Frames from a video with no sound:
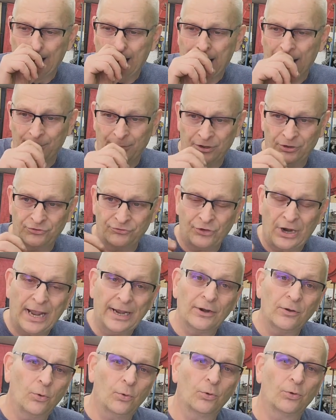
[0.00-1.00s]
I'm going to
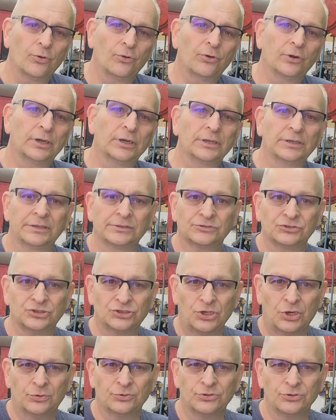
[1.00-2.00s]
try to order it and
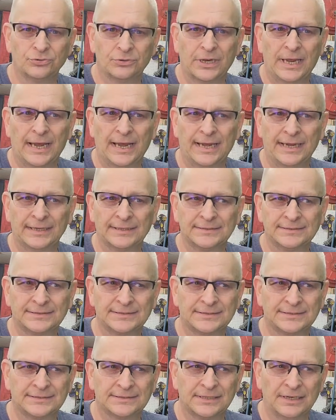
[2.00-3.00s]
show you
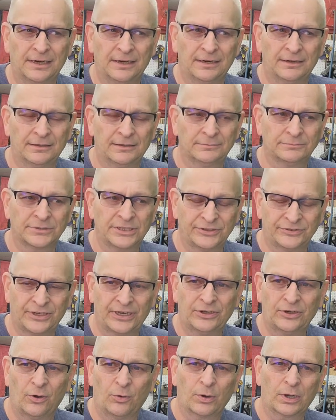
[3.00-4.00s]
guys, because
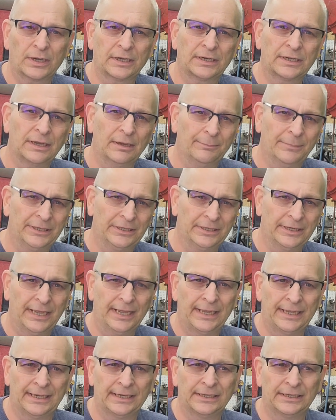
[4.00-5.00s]
I know it'd come in
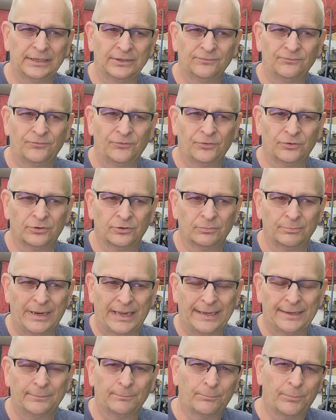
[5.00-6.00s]
handy for
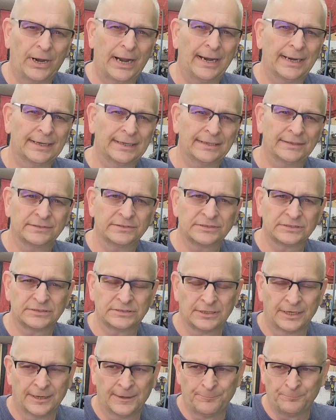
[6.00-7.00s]
making
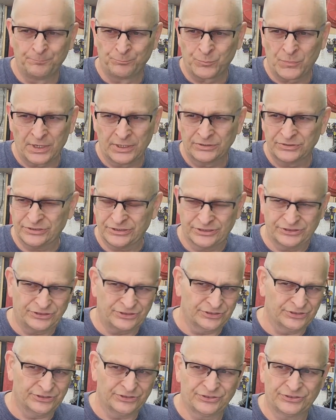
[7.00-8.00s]
brackets
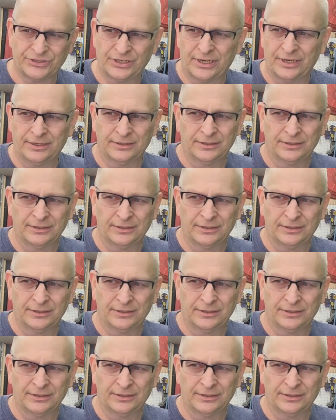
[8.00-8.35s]
such as